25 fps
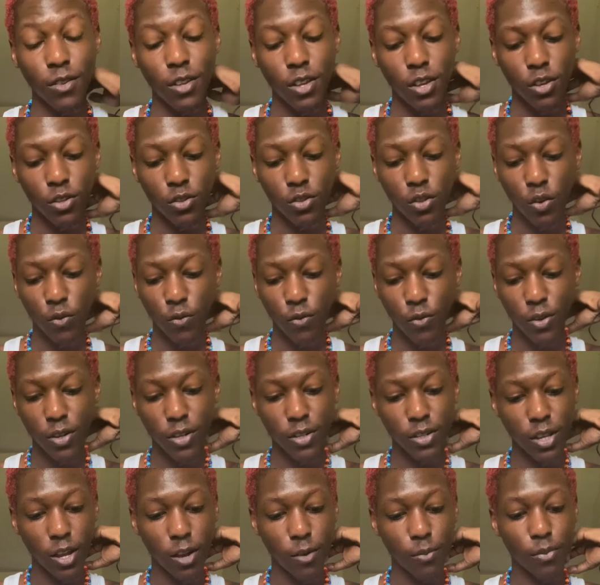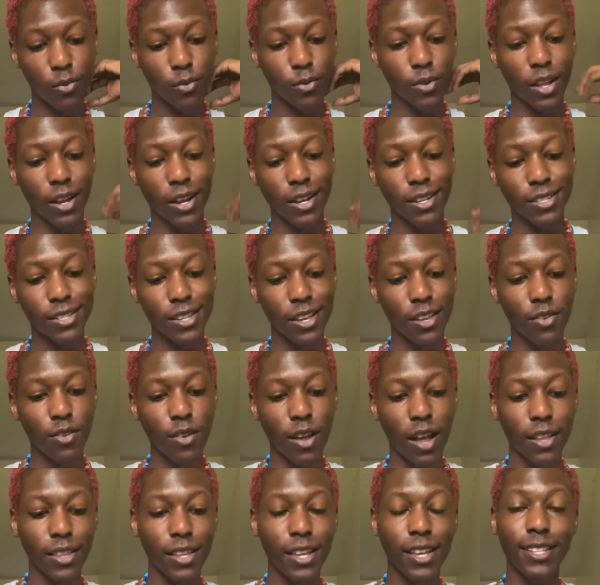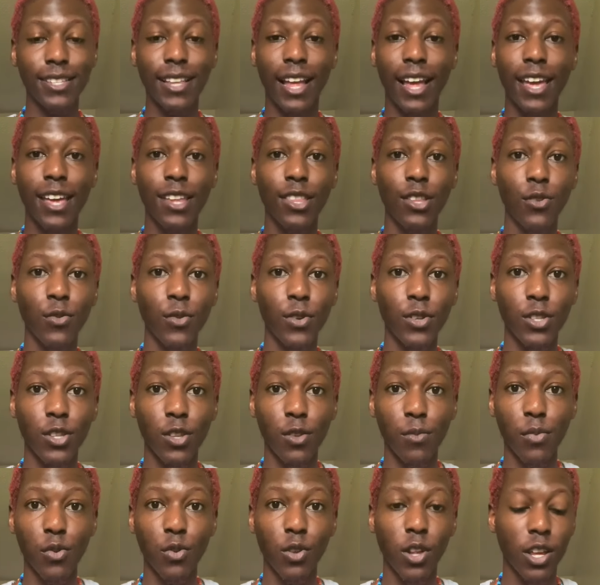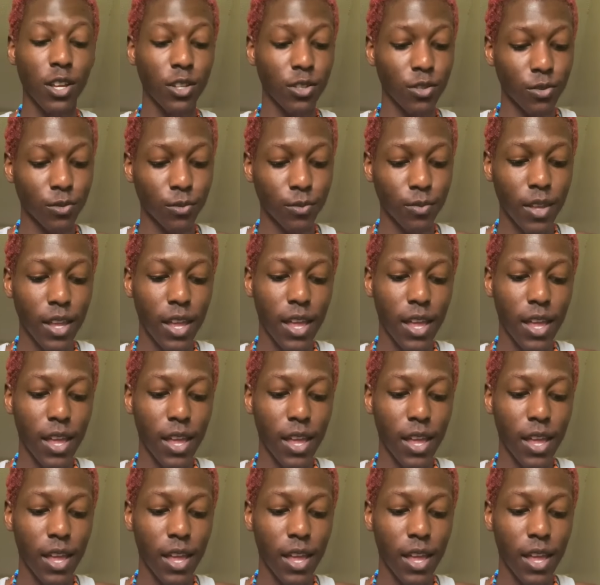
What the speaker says: So for example, like I said, you got things like Hinduism, Buddhism,